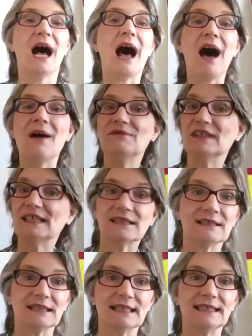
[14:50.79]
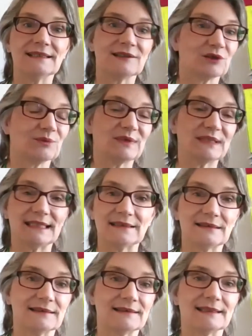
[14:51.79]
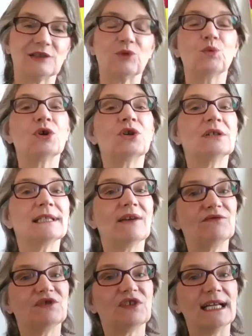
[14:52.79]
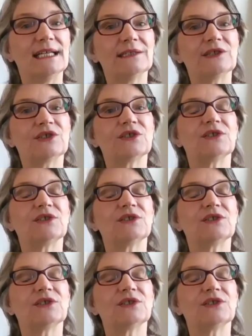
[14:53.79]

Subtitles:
Obviously, circumstances in the world have changed.